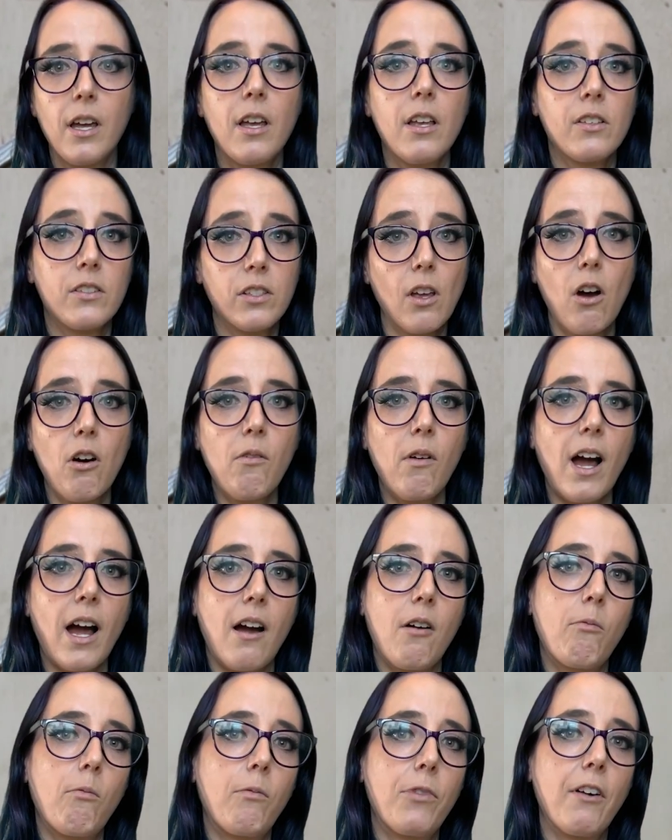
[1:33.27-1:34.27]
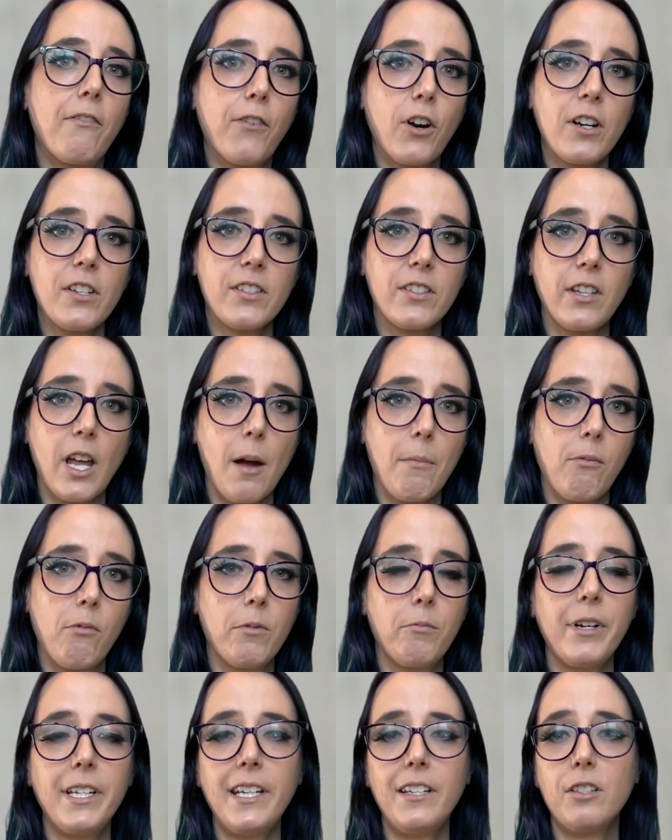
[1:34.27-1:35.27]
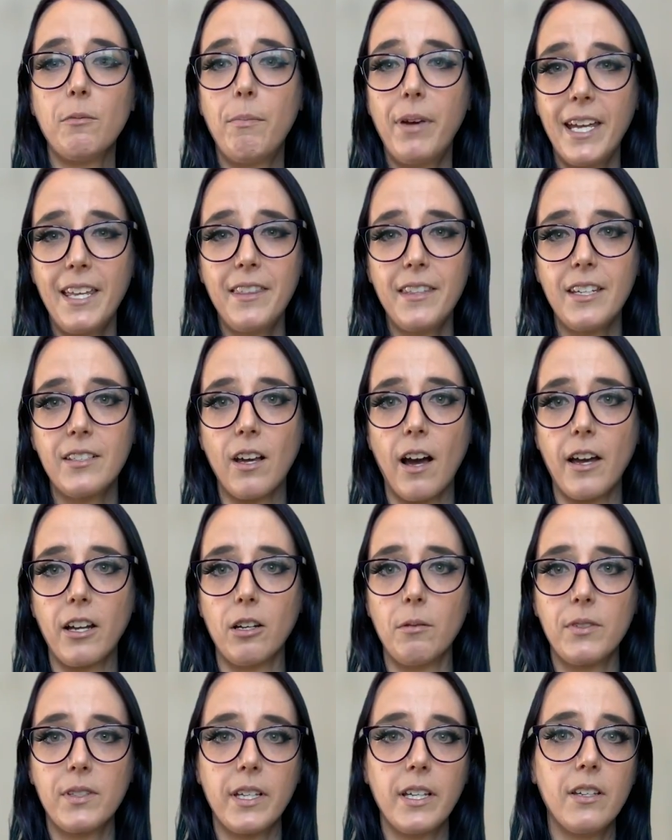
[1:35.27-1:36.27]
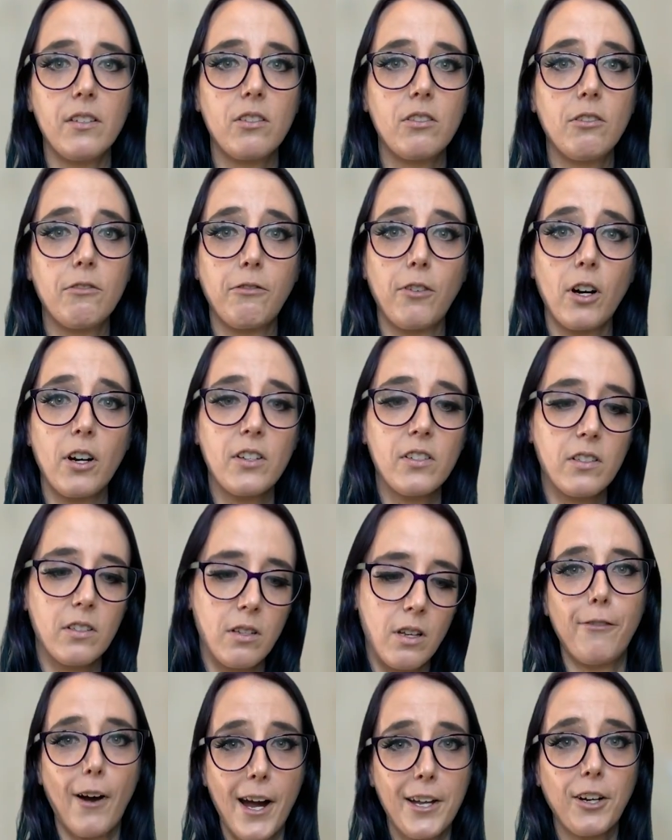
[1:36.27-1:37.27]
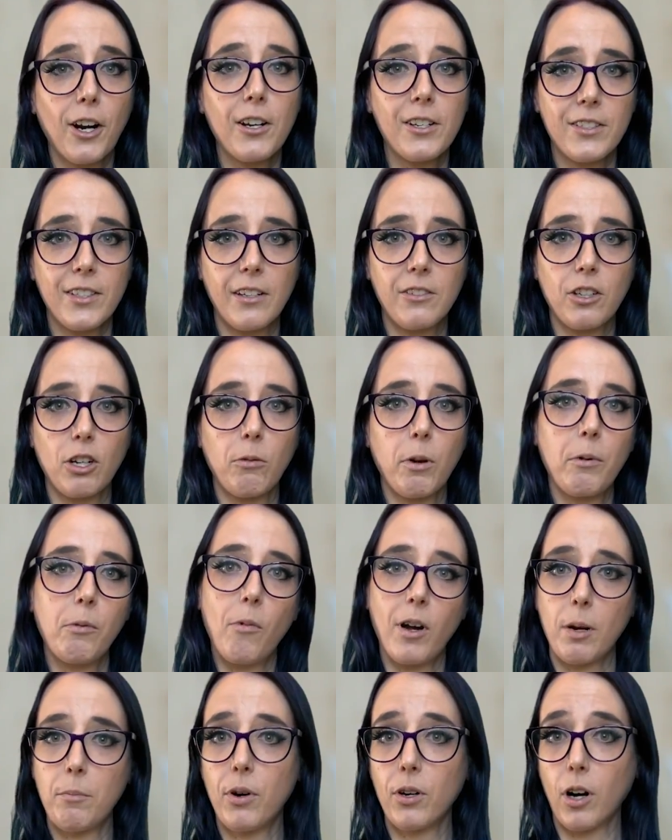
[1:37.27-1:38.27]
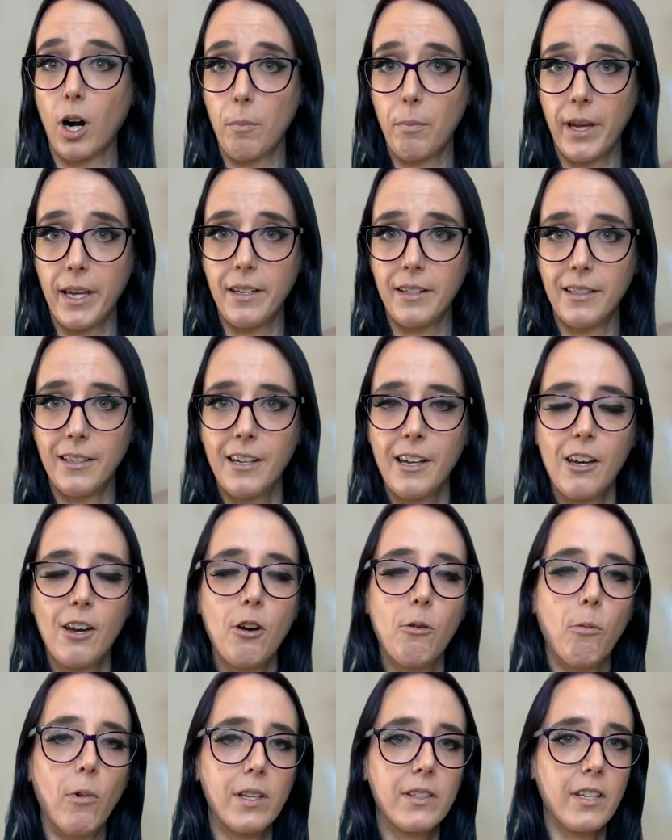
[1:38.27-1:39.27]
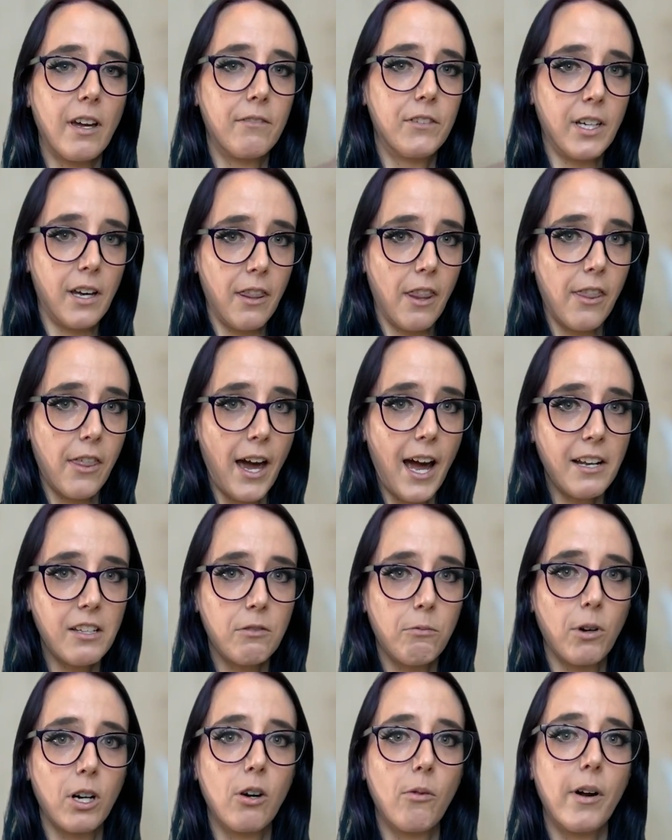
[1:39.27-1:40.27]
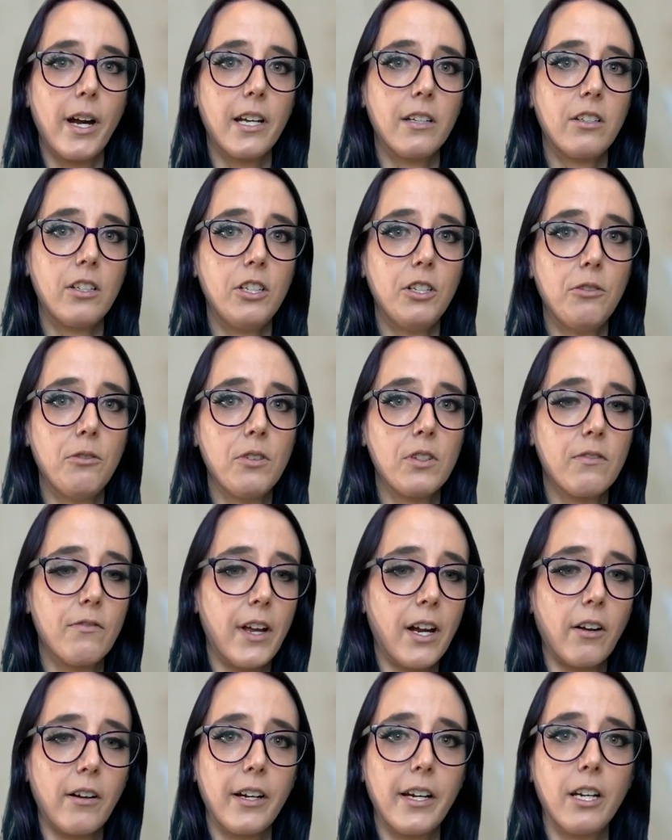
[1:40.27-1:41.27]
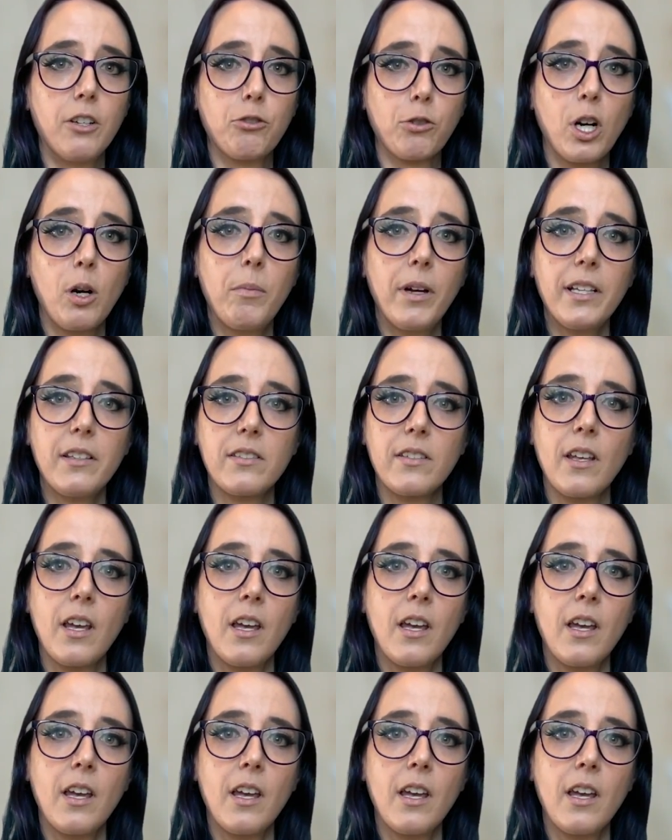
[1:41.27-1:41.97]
So the first step when we need to pin these items is to first find our center where we want to put our pin. Once I've done that, we're going to use varying drill bits,